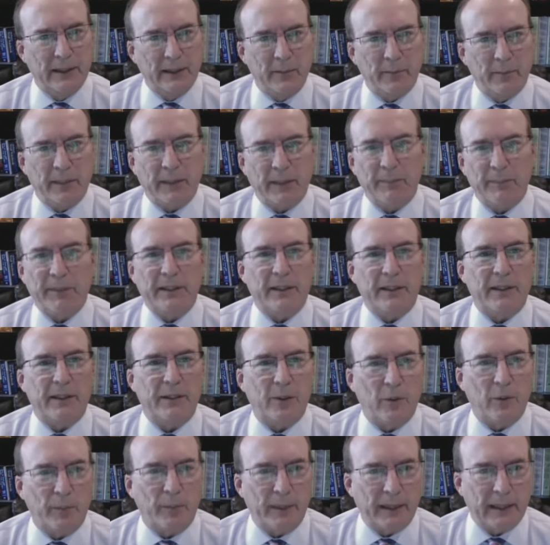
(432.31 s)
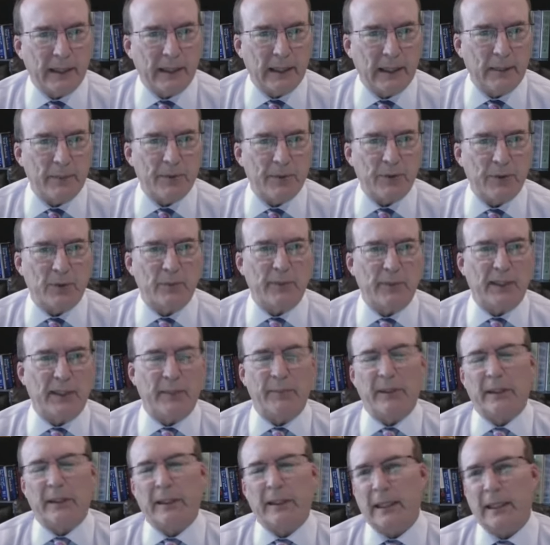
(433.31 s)
maybe an Adobe capture,
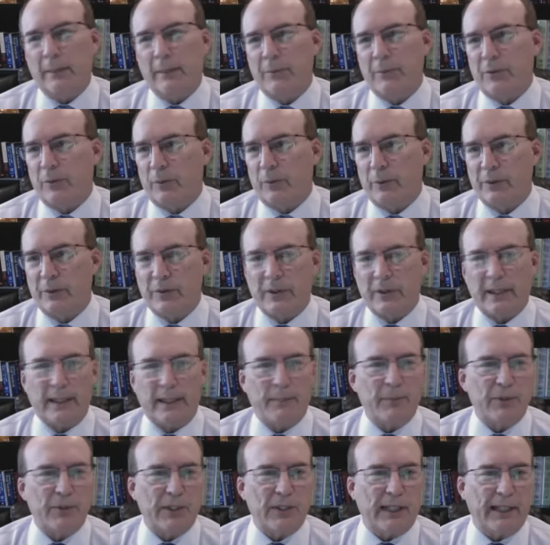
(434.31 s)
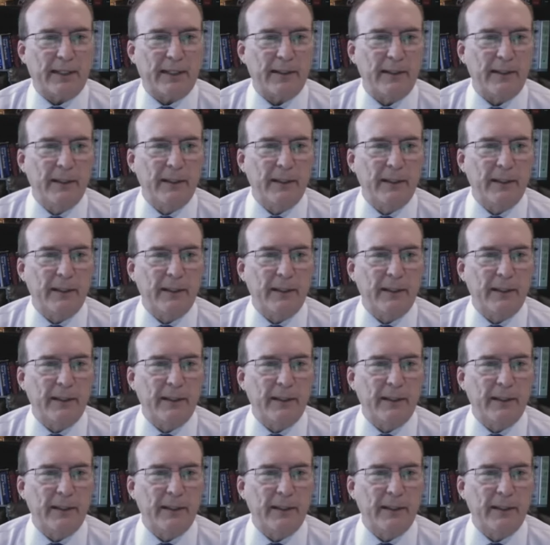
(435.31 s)
maybe a capture with Snapchat,